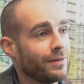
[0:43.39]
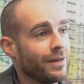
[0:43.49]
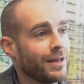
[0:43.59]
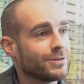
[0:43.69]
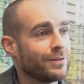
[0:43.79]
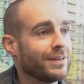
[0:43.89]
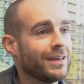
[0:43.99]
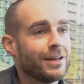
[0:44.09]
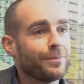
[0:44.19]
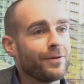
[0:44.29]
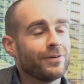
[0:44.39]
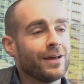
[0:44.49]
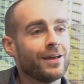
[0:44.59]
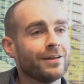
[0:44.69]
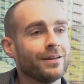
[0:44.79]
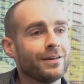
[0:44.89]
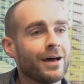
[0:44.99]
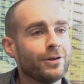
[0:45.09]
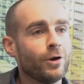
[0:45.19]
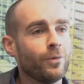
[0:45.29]
And so I think getting up every day and
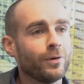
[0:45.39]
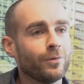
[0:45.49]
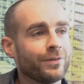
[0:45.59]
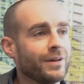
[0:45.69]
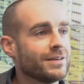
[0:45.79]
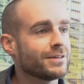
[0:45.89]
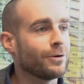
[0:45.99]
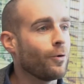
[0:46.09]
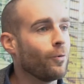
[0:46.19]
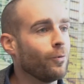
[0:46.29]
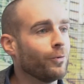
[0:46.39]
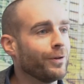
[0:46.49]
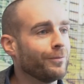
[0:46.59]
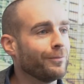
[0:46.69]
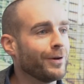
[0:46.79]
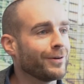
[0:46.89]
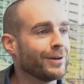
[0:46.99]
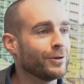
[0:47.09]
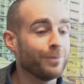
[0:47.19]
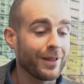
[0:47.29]
not knowing what the day is going to hold and what you're
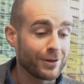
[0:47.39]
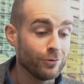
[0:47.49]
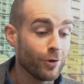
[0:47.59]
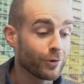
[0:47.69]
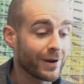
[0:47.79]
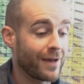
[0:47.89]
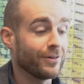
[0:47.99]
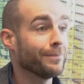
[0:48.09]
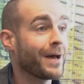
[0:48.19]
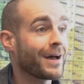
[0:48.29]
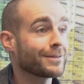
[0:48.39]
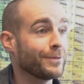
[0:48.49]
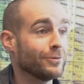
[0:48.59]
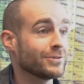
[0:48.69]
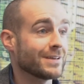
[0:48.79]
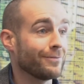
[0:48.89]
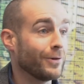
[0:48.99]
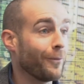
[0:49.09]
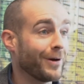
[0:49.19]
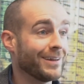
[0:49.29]
going to do, but like you're going to have an impact, but you just
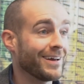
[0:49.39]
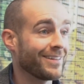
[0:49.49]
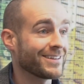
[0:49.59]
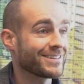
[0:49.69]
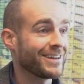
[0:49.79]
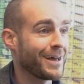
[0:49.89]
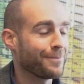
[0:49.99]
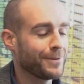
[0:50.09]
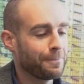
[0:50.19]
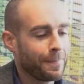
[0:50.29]
have no idea how that's going to happen.